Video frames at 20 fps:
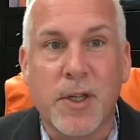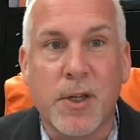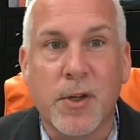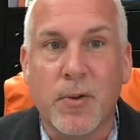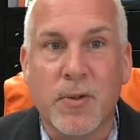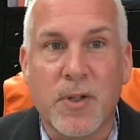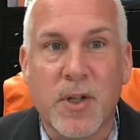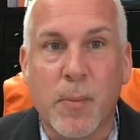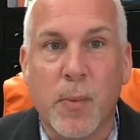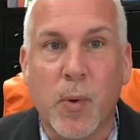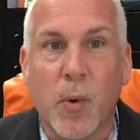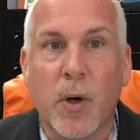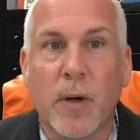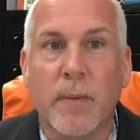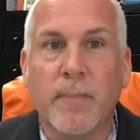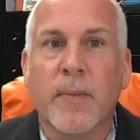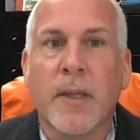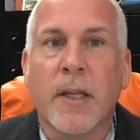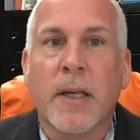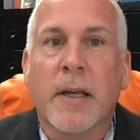you
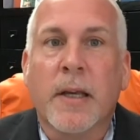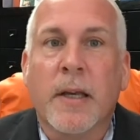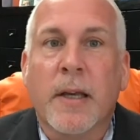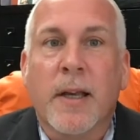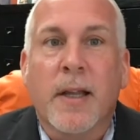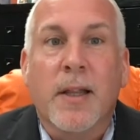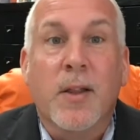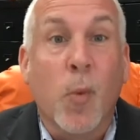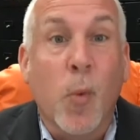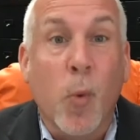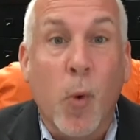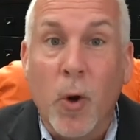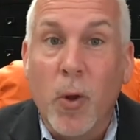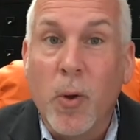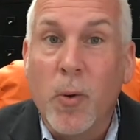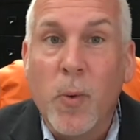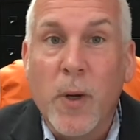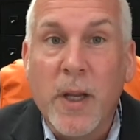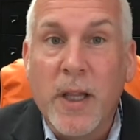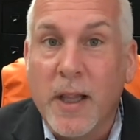support. The
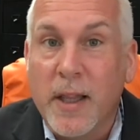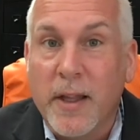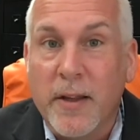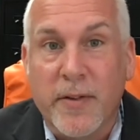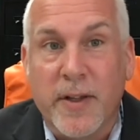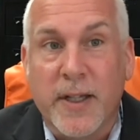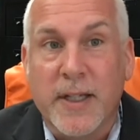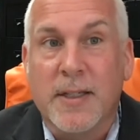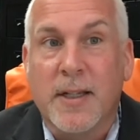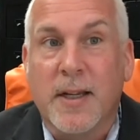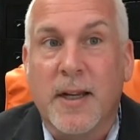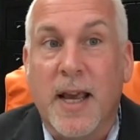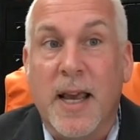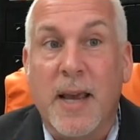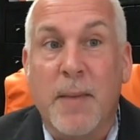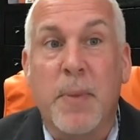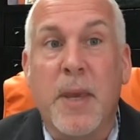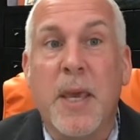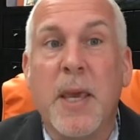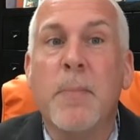world we live in
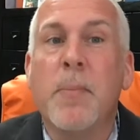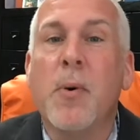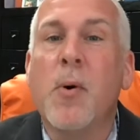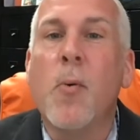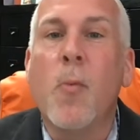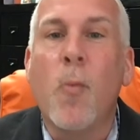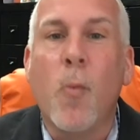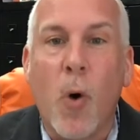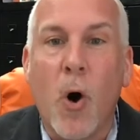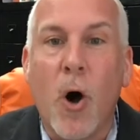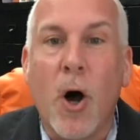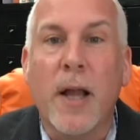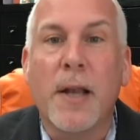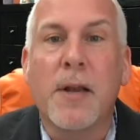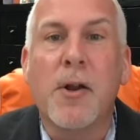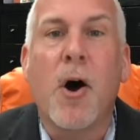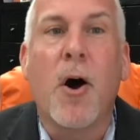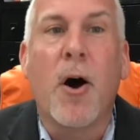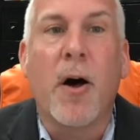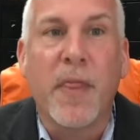today, people want
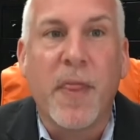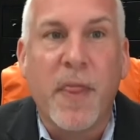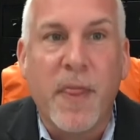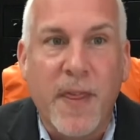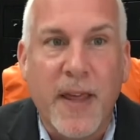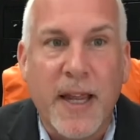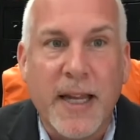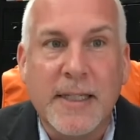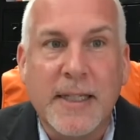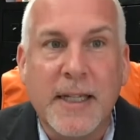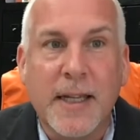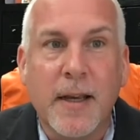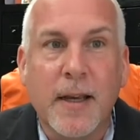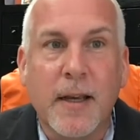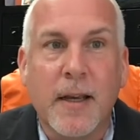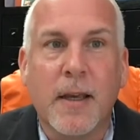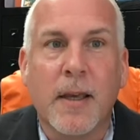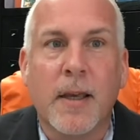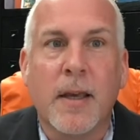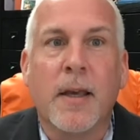
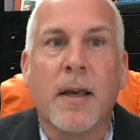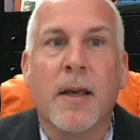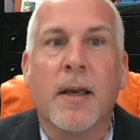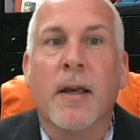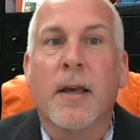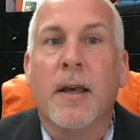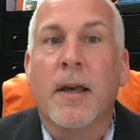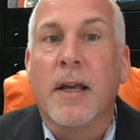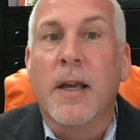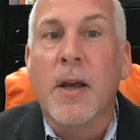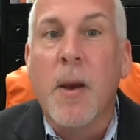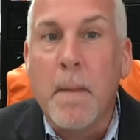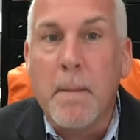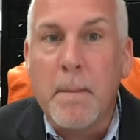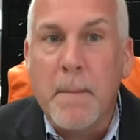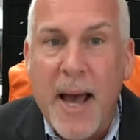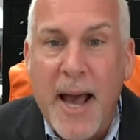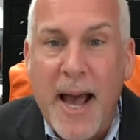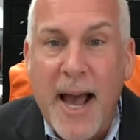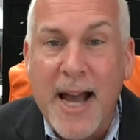authentic,
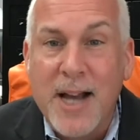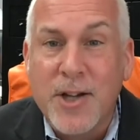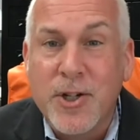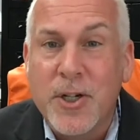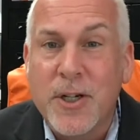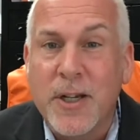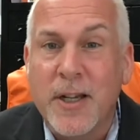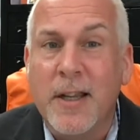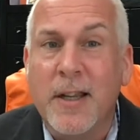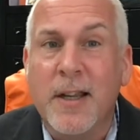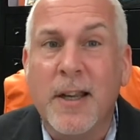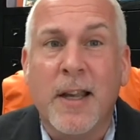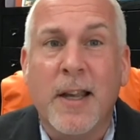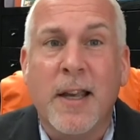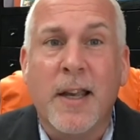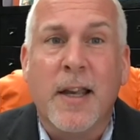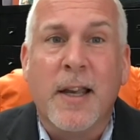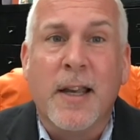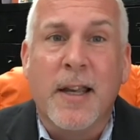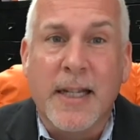compassionate,
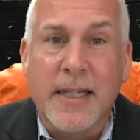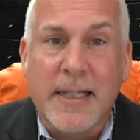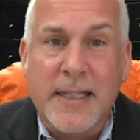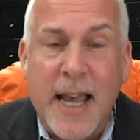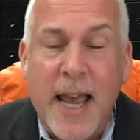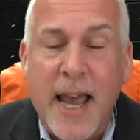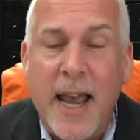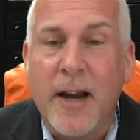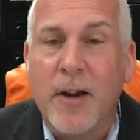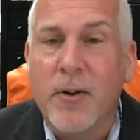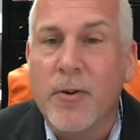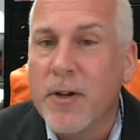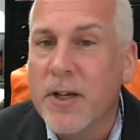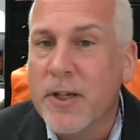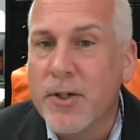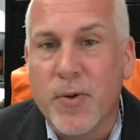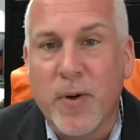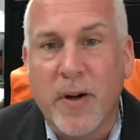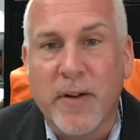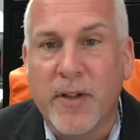
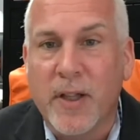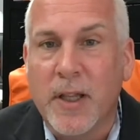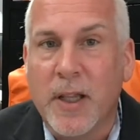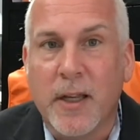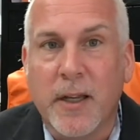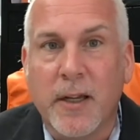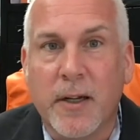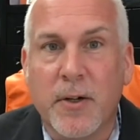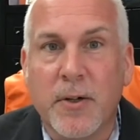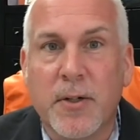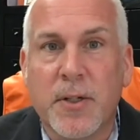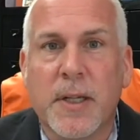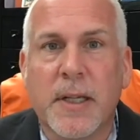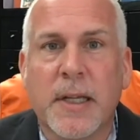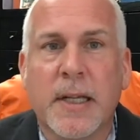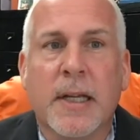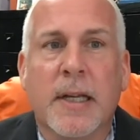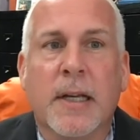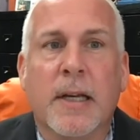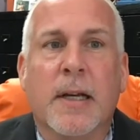integrity-driven leaders.
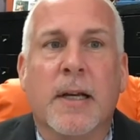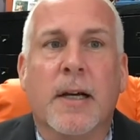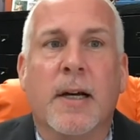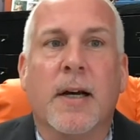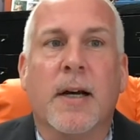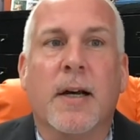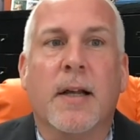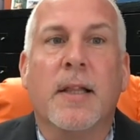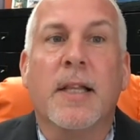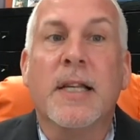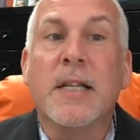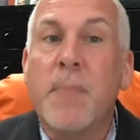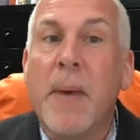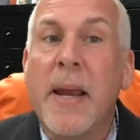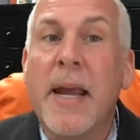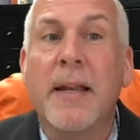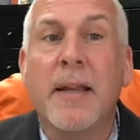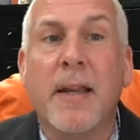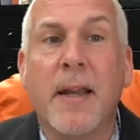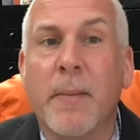This
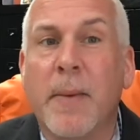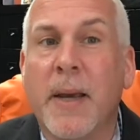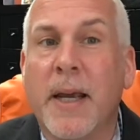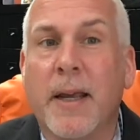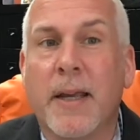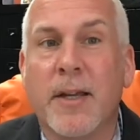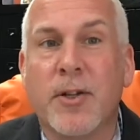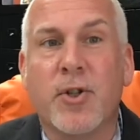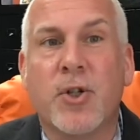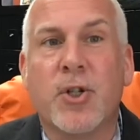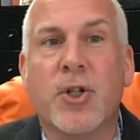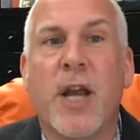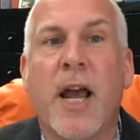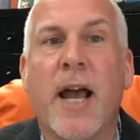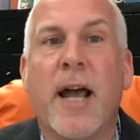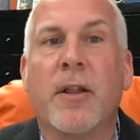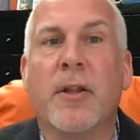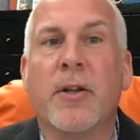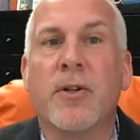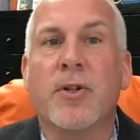pandemic has
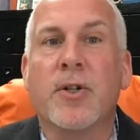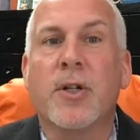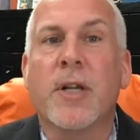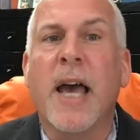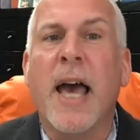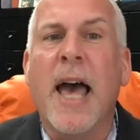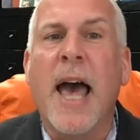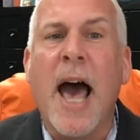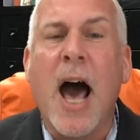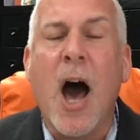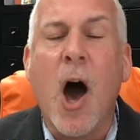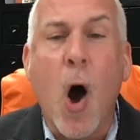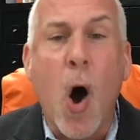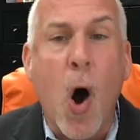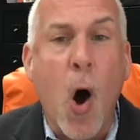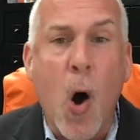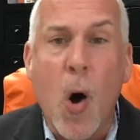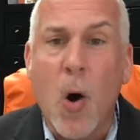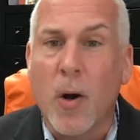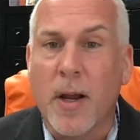challenged
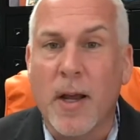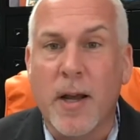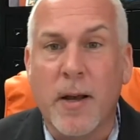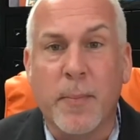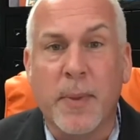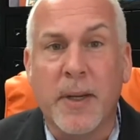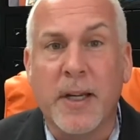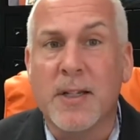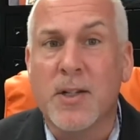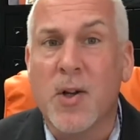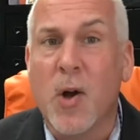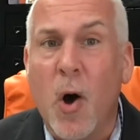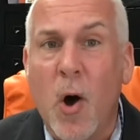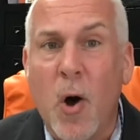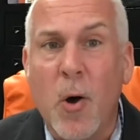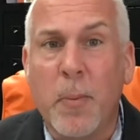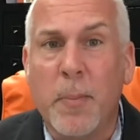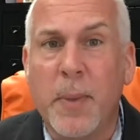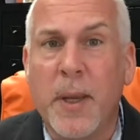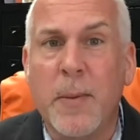all companies,
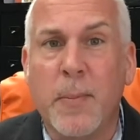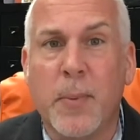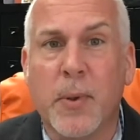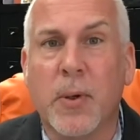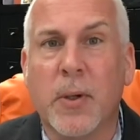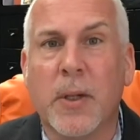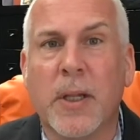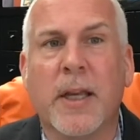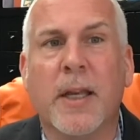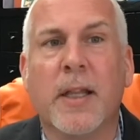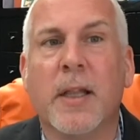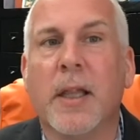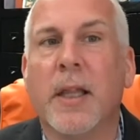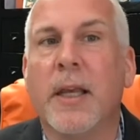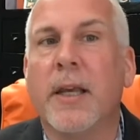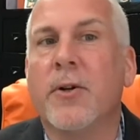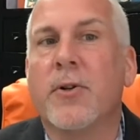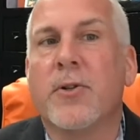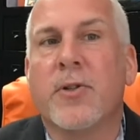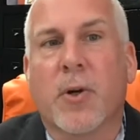all people, and
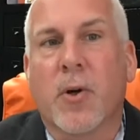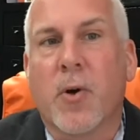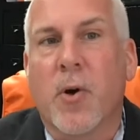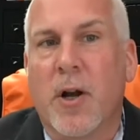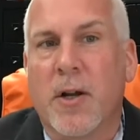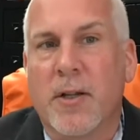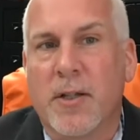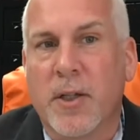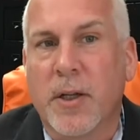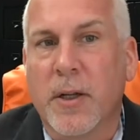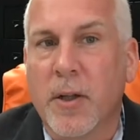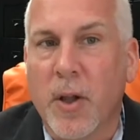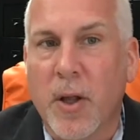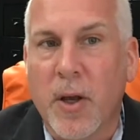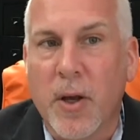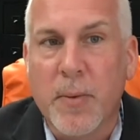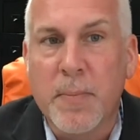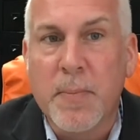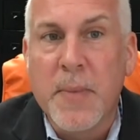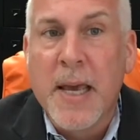leaders across the
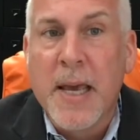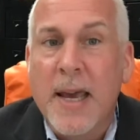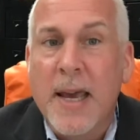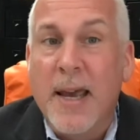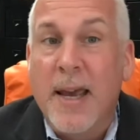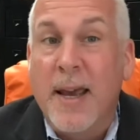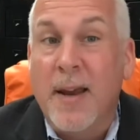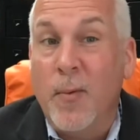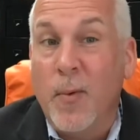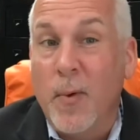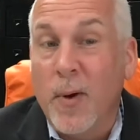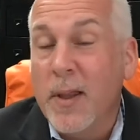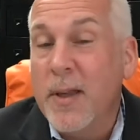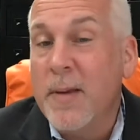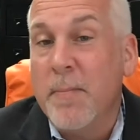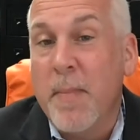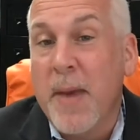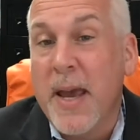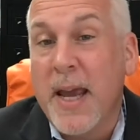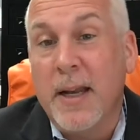globe, and really
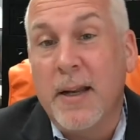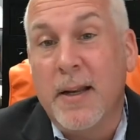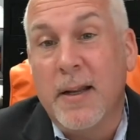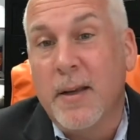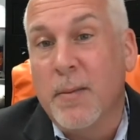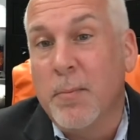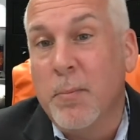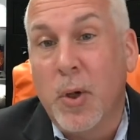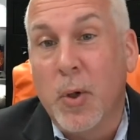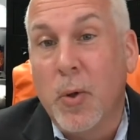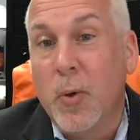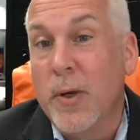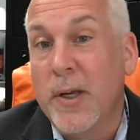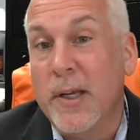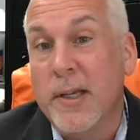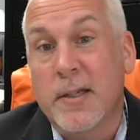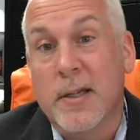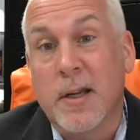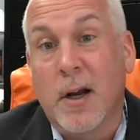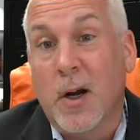made
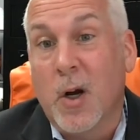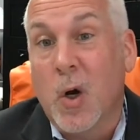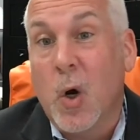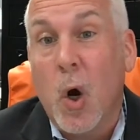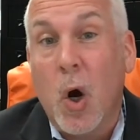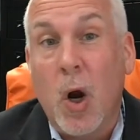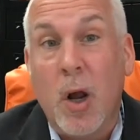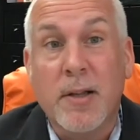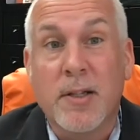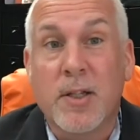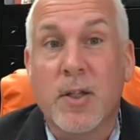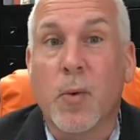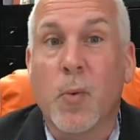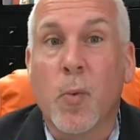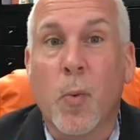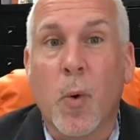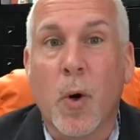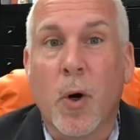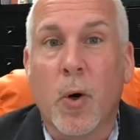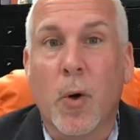employees across the
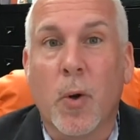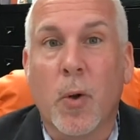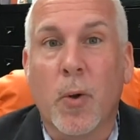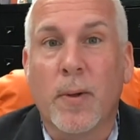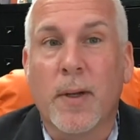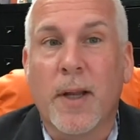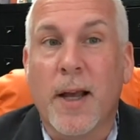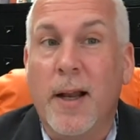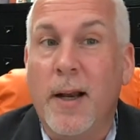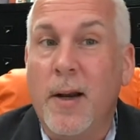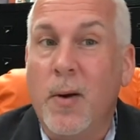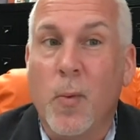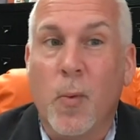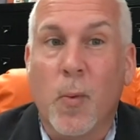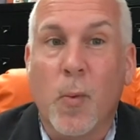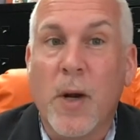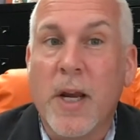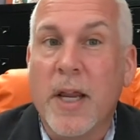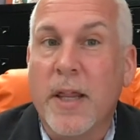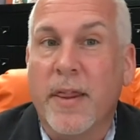world kind of
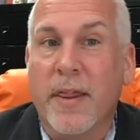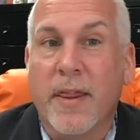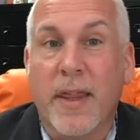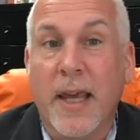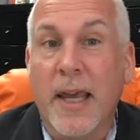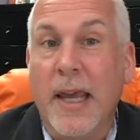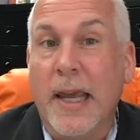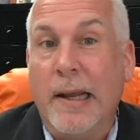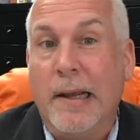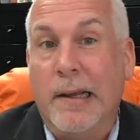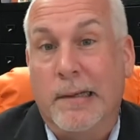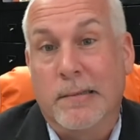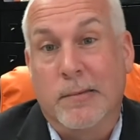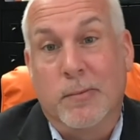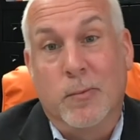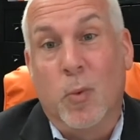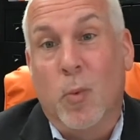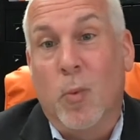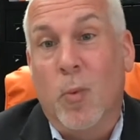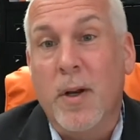rethink.
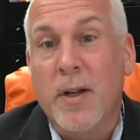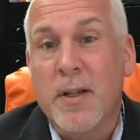What